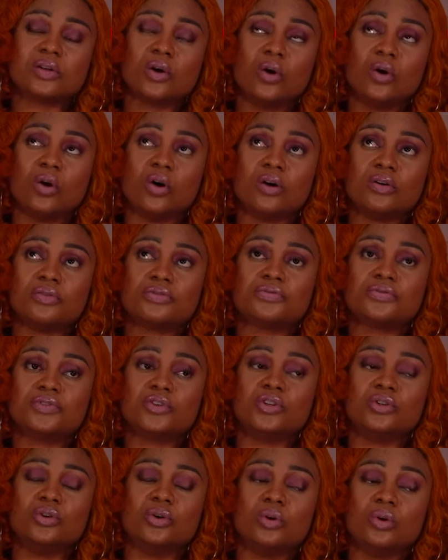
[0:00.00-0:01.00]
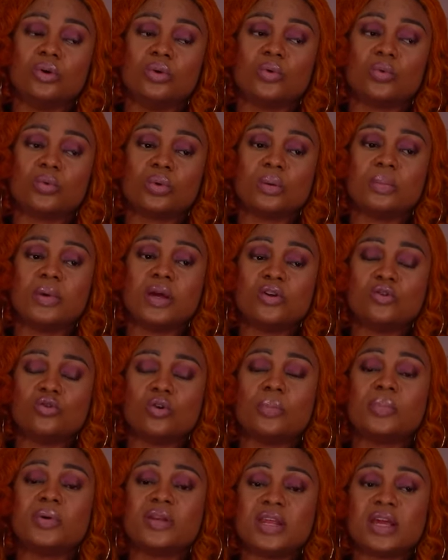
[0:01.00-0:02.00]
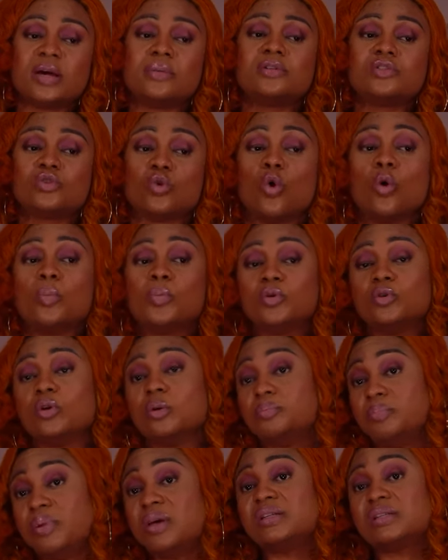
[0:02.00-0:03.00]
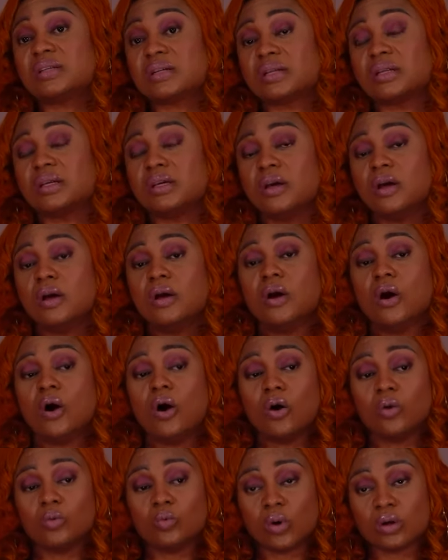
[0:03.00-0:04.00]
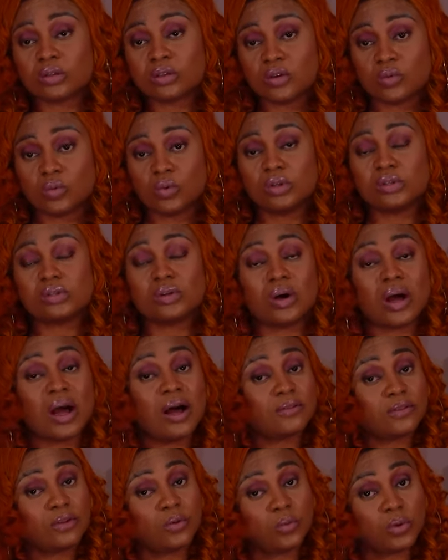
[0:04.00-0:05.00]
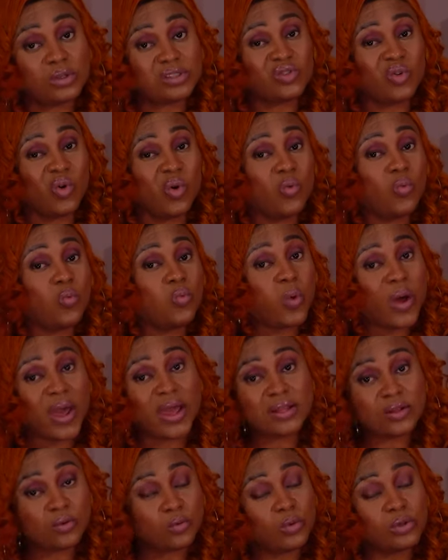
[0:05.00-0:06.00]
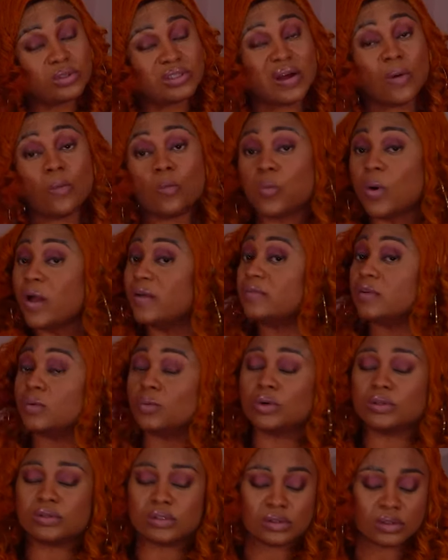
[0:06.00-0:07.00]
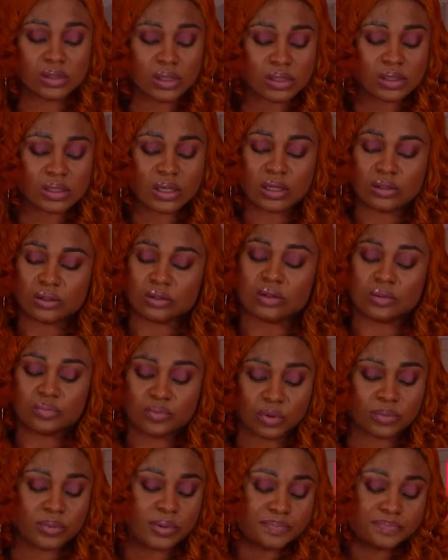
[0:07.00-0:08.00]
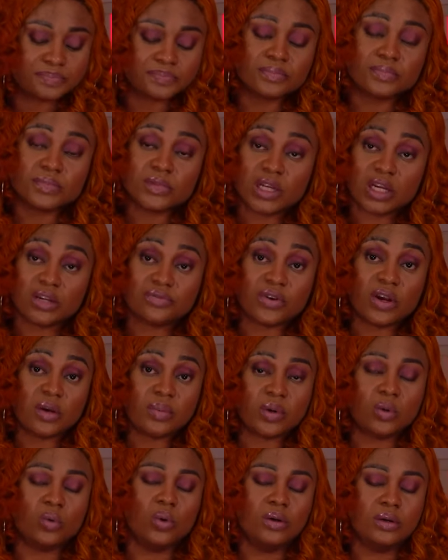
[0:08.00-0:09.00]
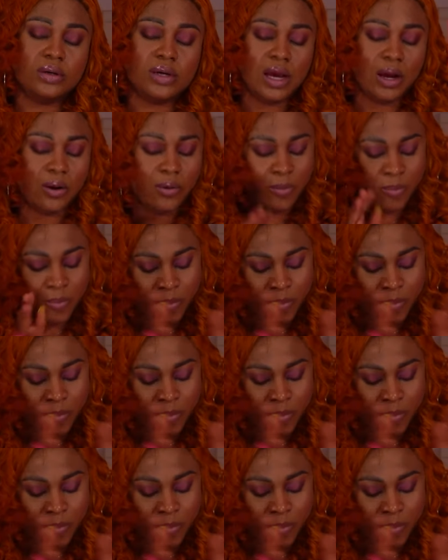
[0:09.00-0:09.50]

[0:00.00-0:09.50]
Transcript: of, you know, women not being able to open up basically on what they want or how they want it or where they want it and when they want it is another problem, a very big one. Now,